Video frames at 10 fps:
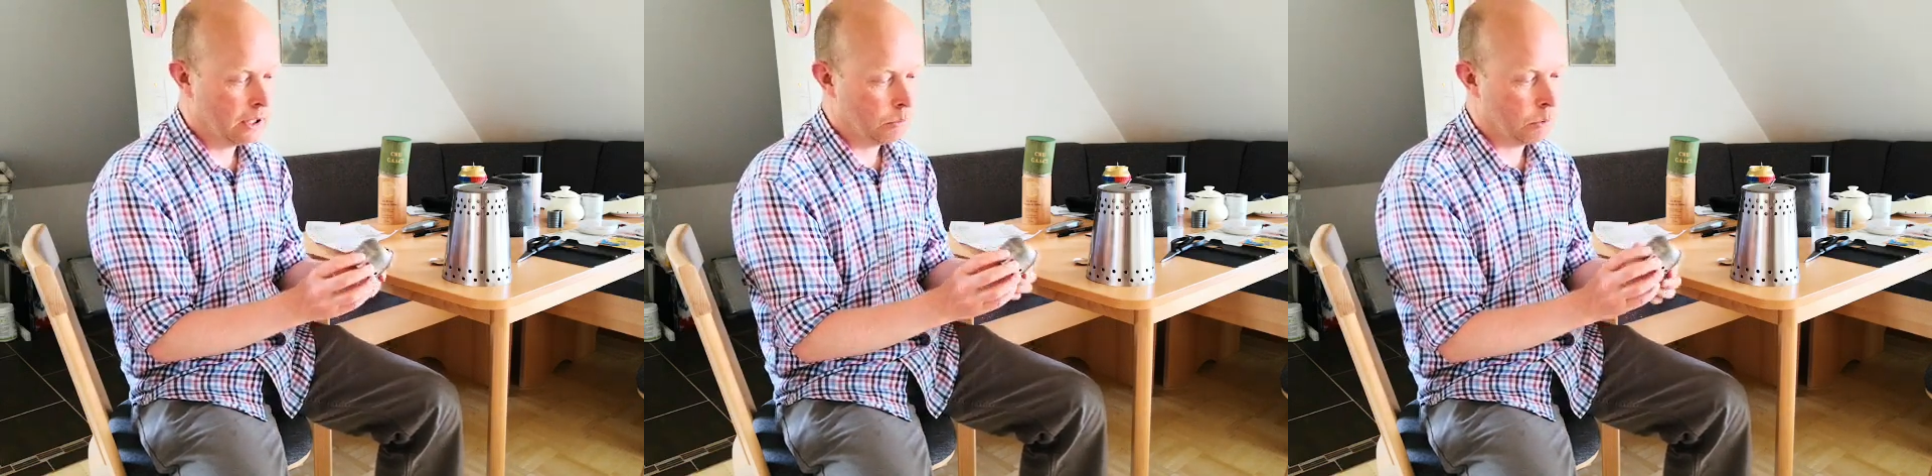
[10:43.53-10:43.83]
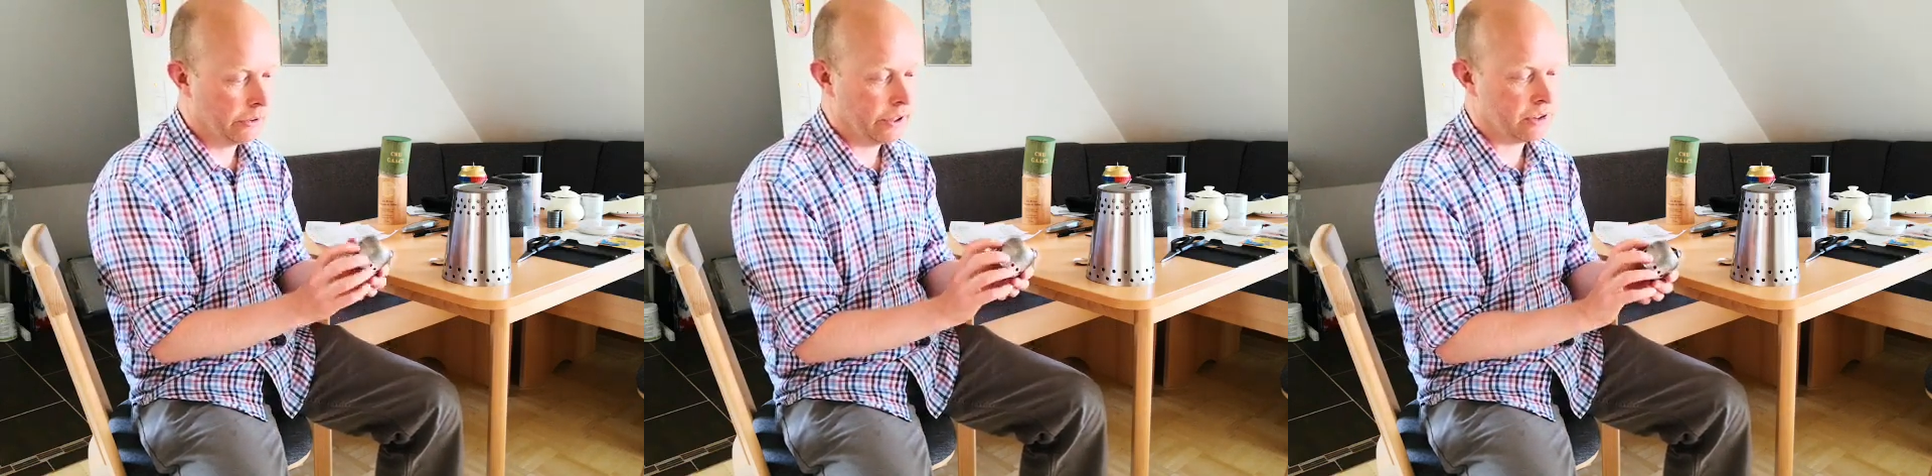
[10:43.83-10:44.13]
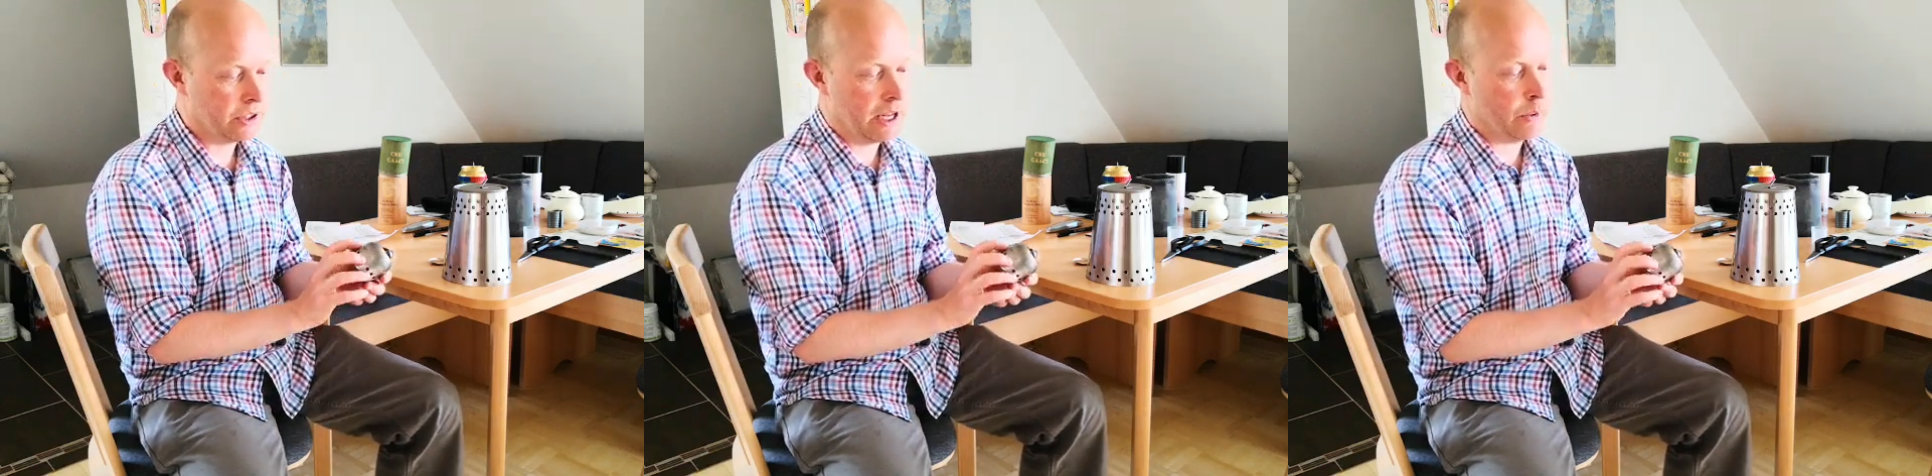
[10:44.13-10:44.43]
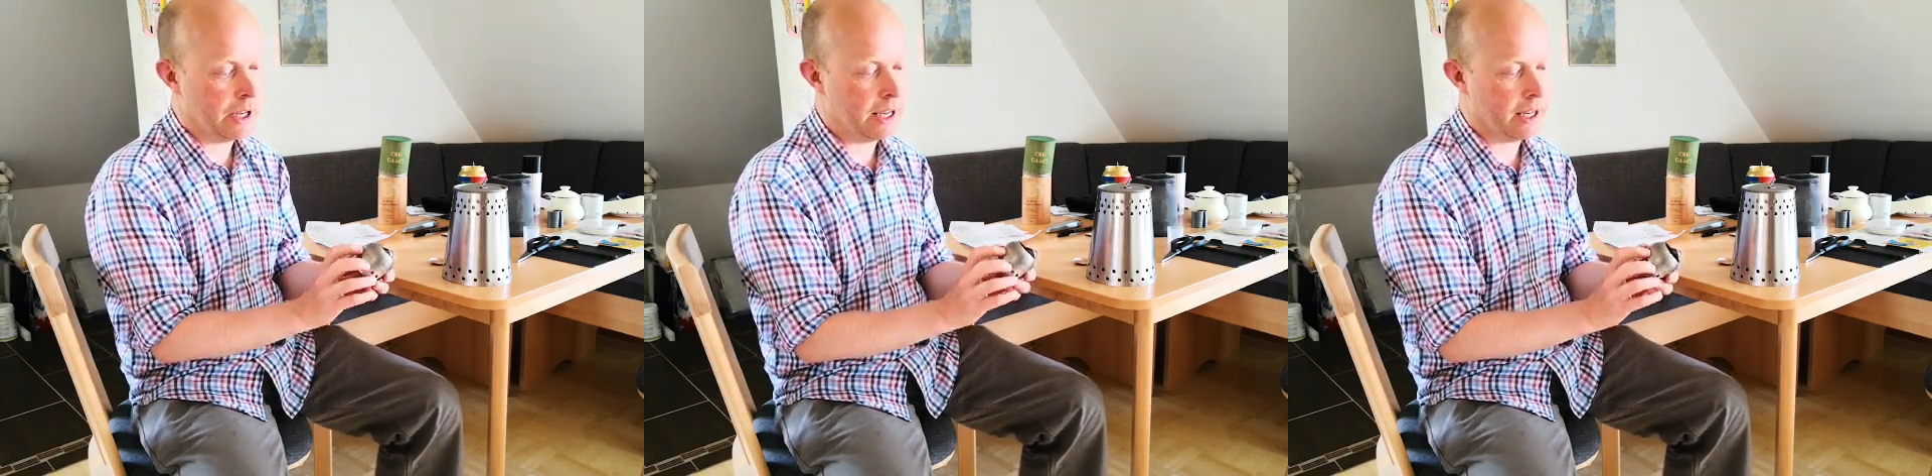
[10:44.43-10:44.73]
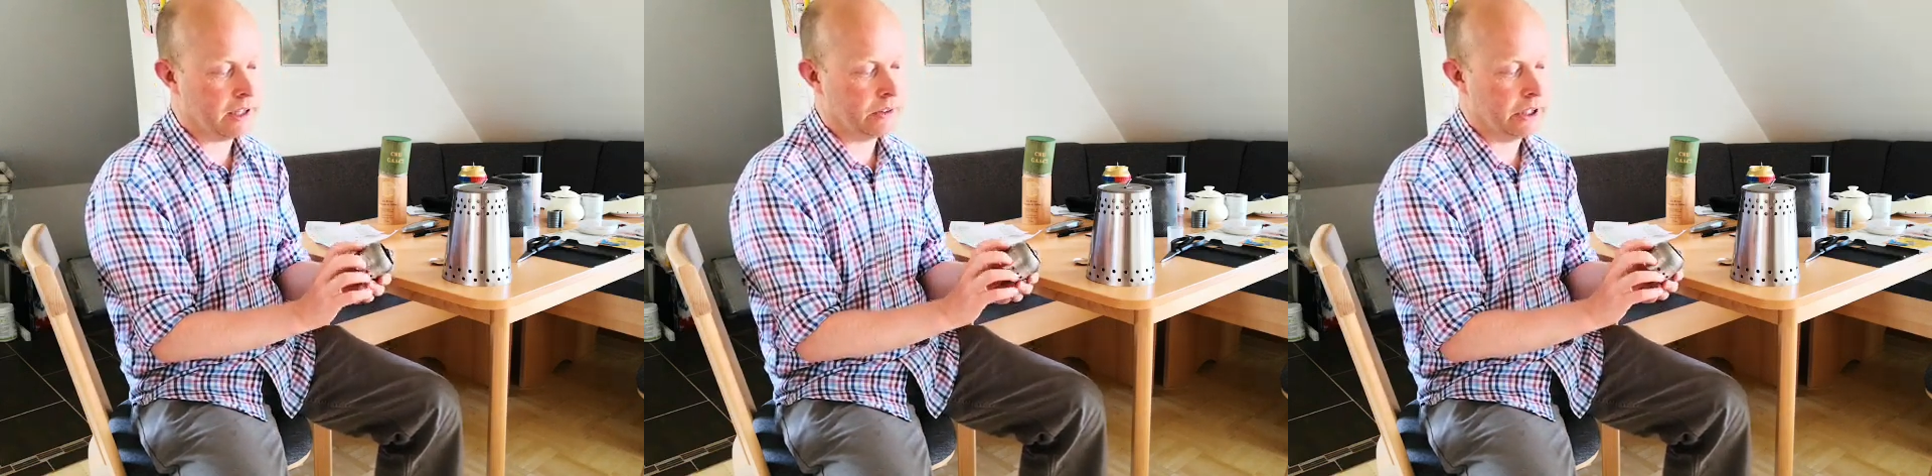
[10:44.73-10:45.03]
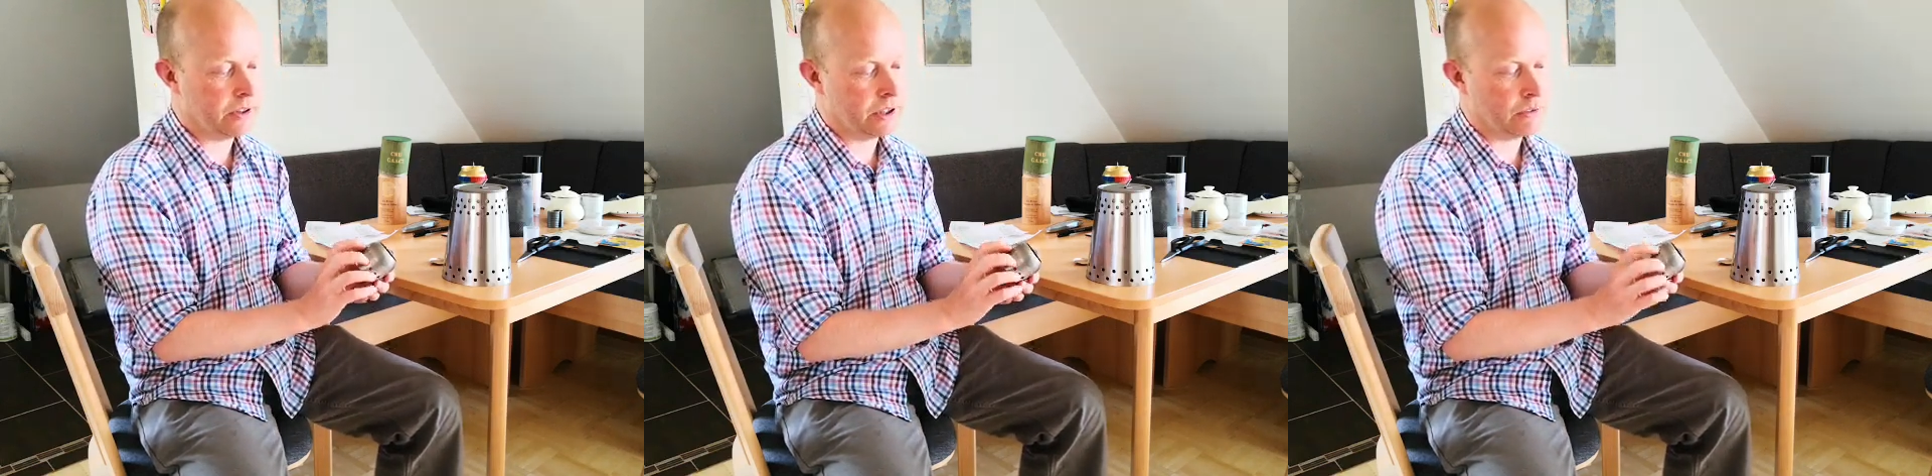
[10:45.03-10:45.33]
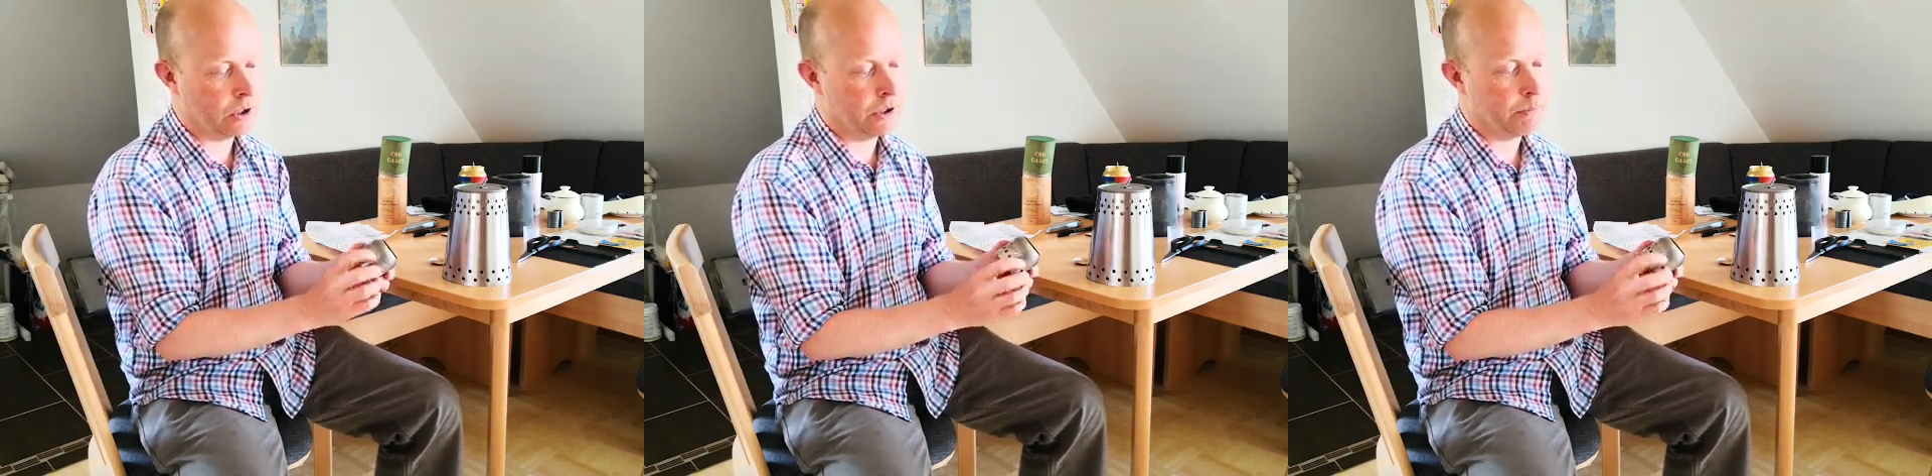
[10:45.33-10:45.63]
One thing to note here, you'll notice
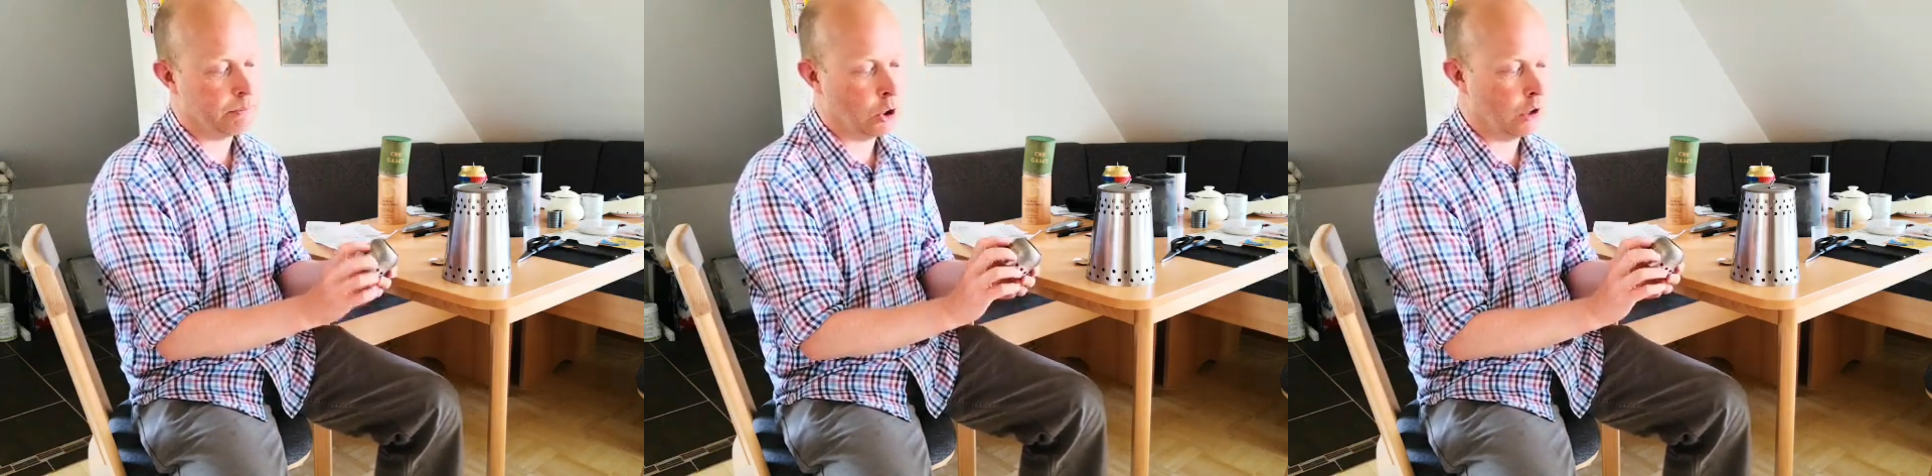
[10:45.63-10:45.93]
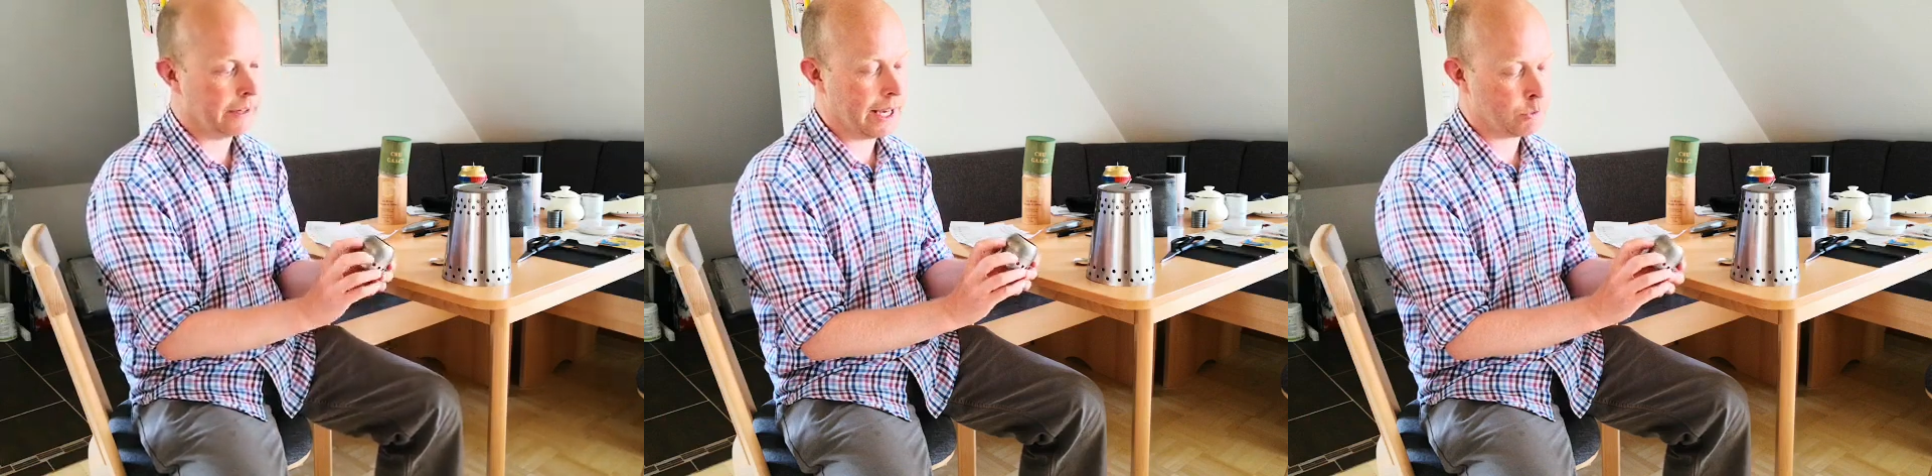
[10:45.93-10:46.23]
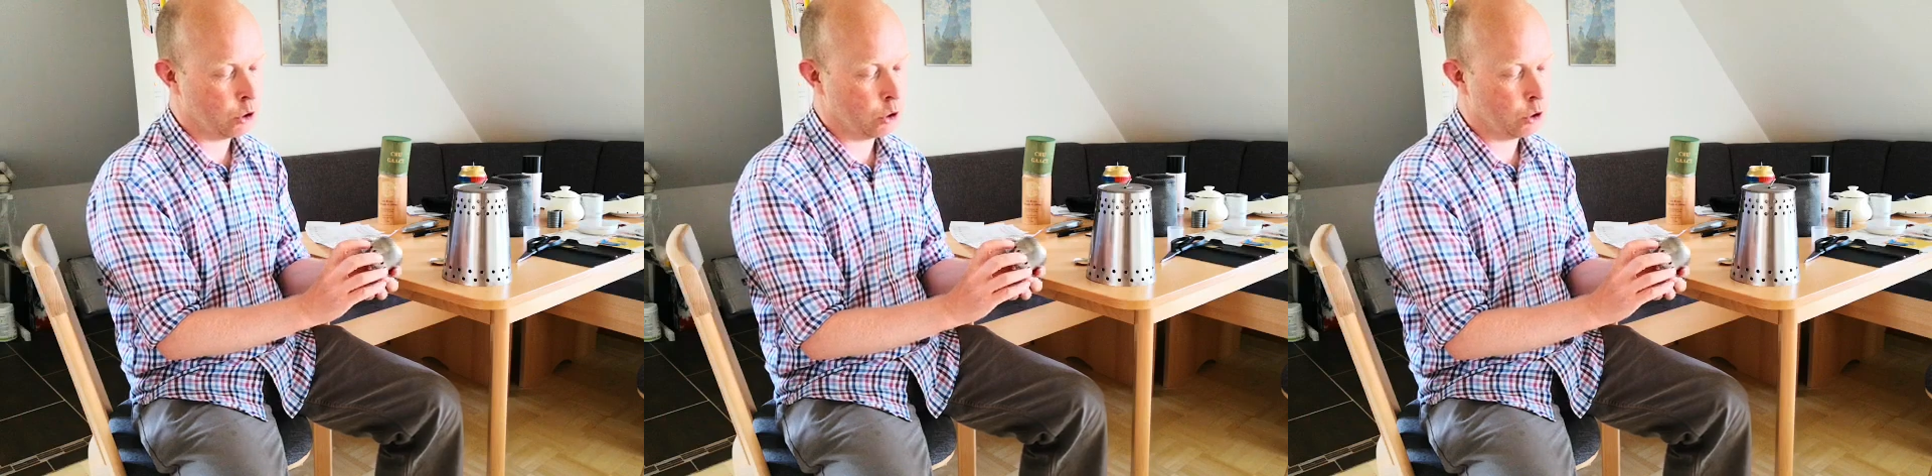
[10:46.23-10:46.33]
I've kept